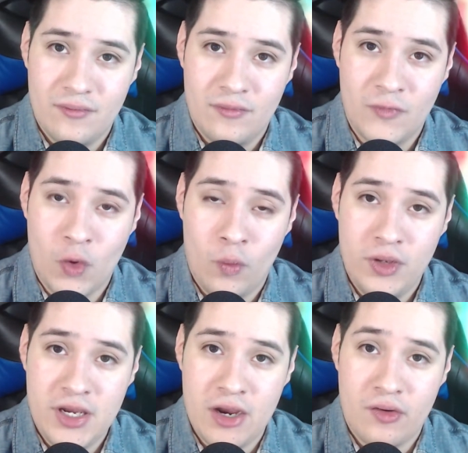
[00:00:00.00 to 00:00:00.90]
The only
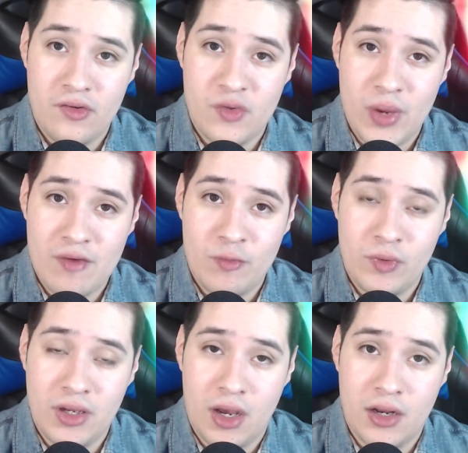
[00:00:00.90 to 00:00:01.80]
characters that we haven't really
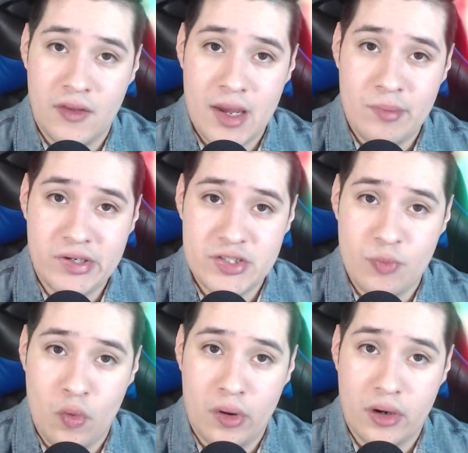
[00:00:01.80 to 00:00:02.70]
gotten that much
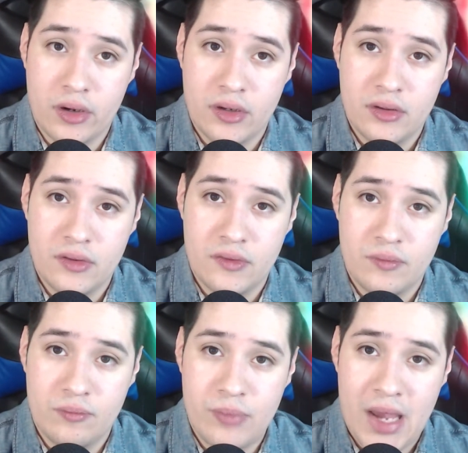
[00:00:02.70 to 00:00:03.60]
more
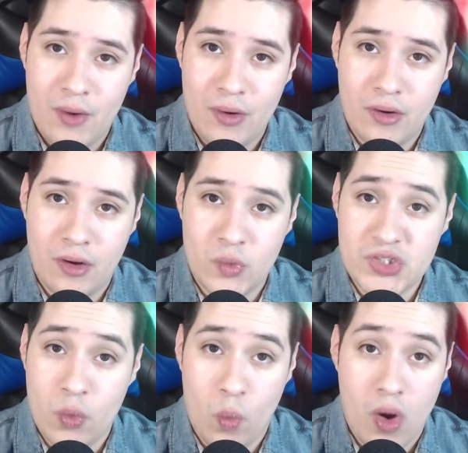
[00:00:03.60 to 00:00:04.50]
background on, which I
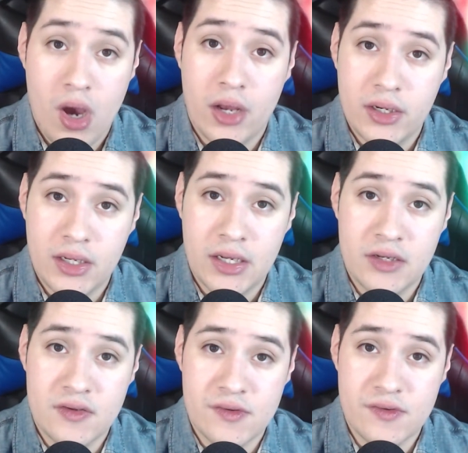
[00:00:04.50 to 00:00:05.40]
want,
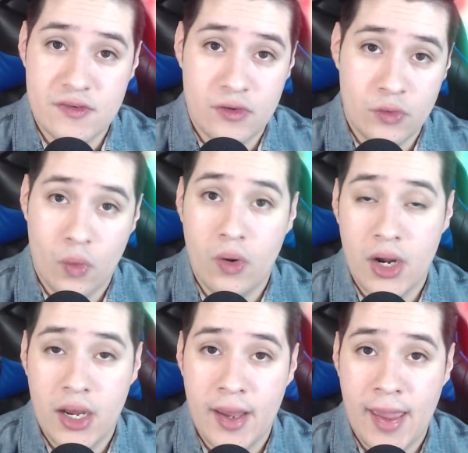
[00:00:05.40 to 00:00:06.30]
is
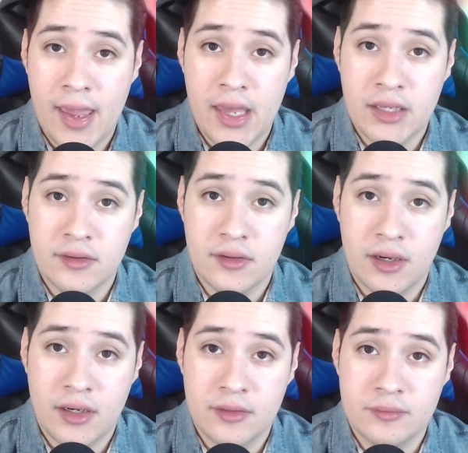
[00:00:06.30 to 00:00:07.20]
Nora and
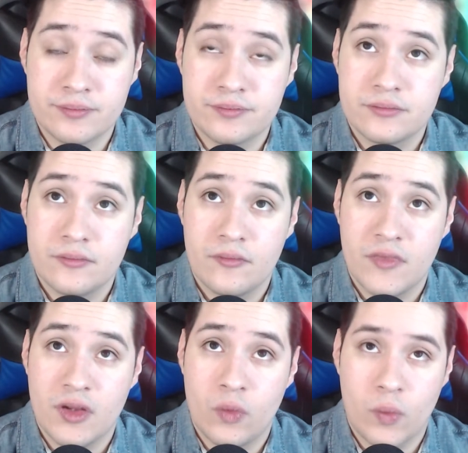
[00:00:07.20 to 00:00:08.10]

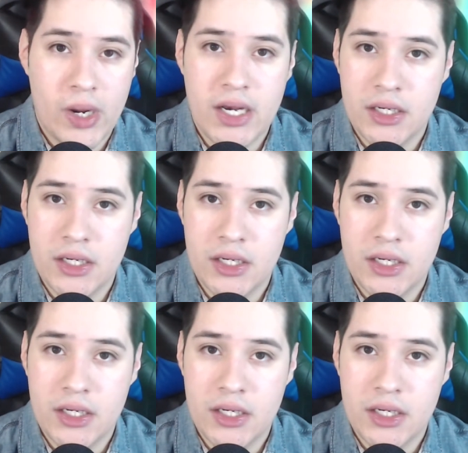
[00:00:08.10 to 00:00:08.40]
Ren.